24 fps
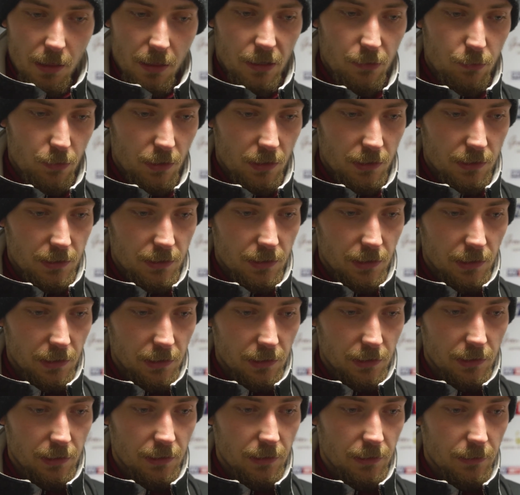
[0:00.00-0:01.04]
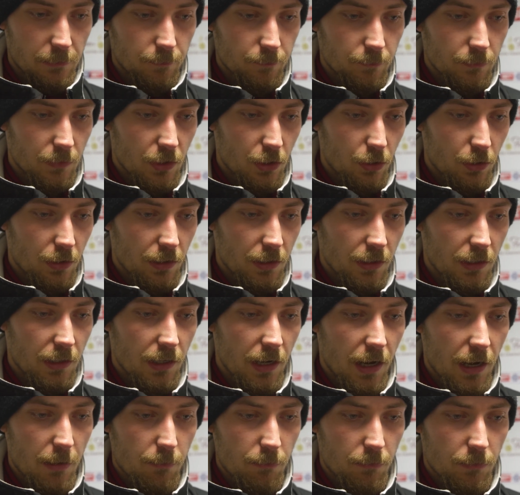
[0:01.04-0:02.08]
are still good in the
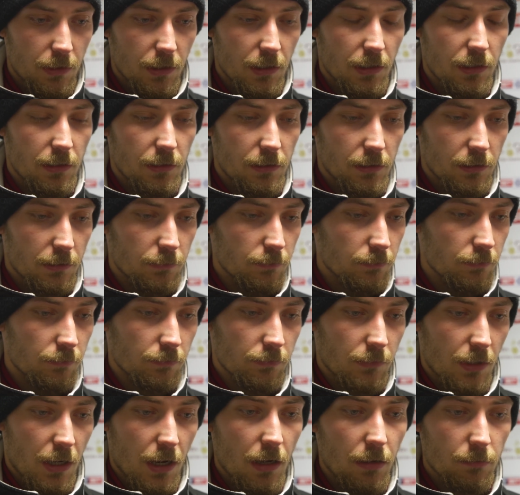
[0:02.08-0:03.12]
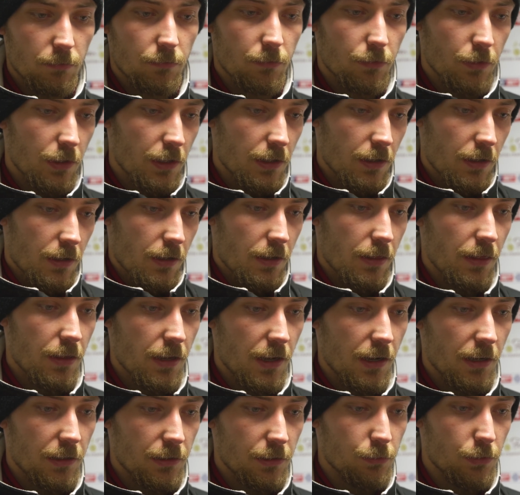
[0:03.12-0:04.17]
game. And at
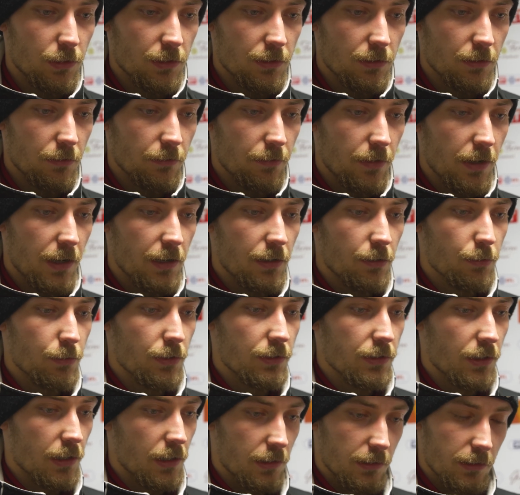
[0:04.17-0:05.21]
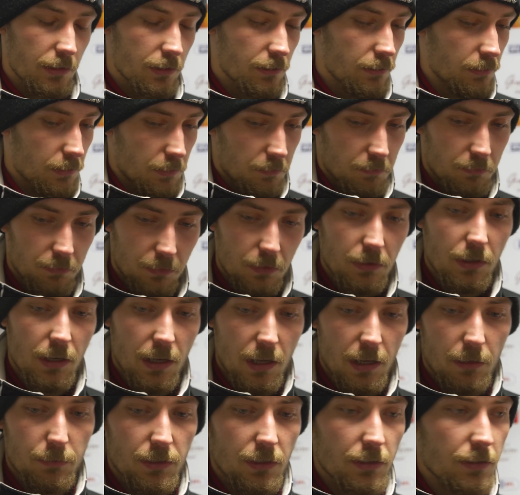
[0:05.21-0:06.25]
the end it was the final result and
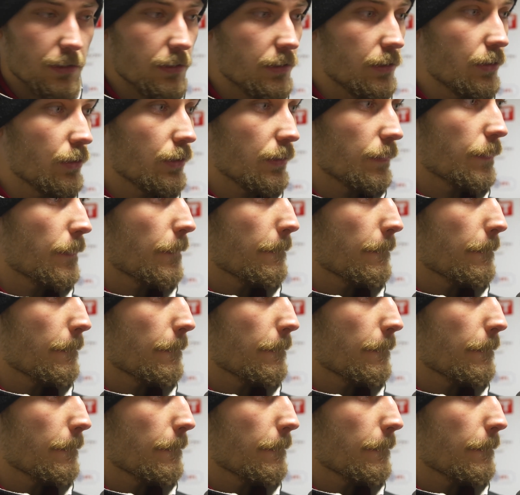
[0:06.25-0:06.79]
helps us a lot.